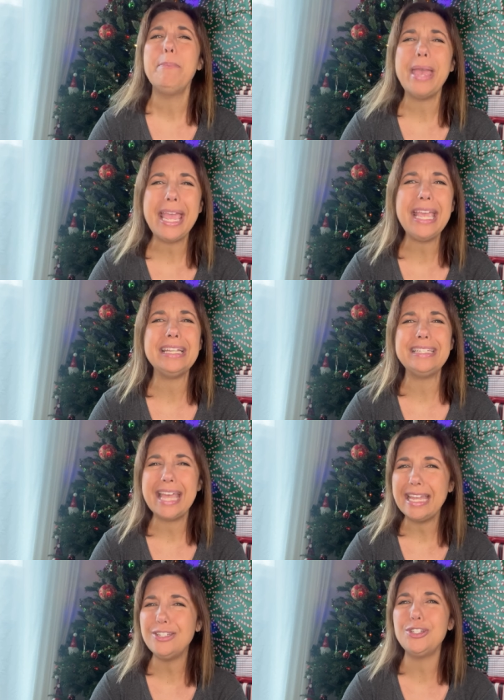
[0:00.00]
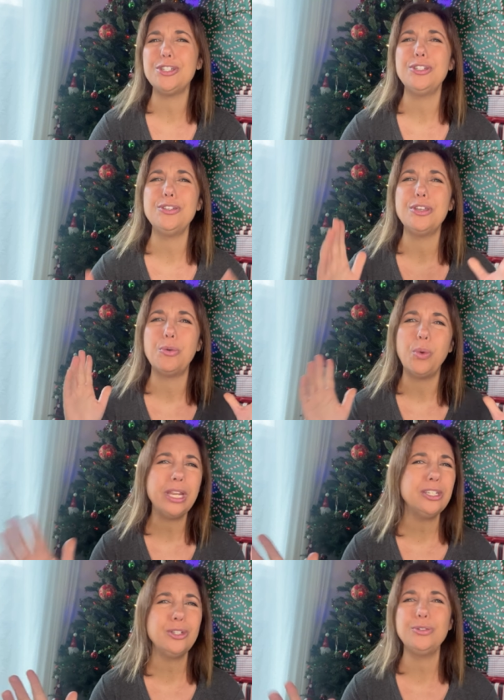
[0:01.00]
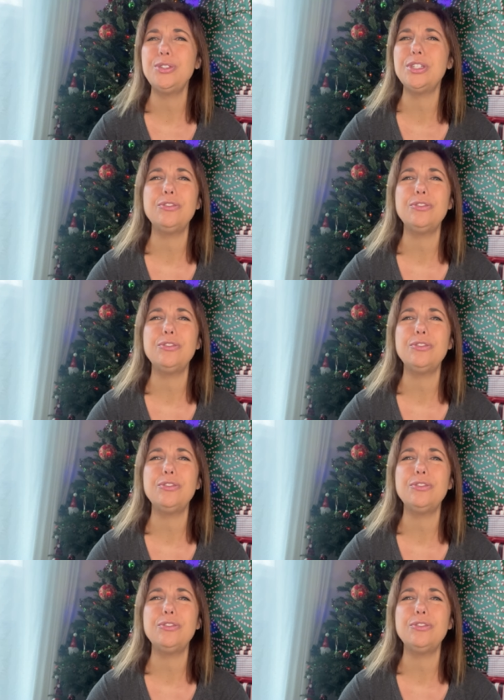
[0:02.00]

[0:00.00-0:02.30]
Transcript: pay attention to the windows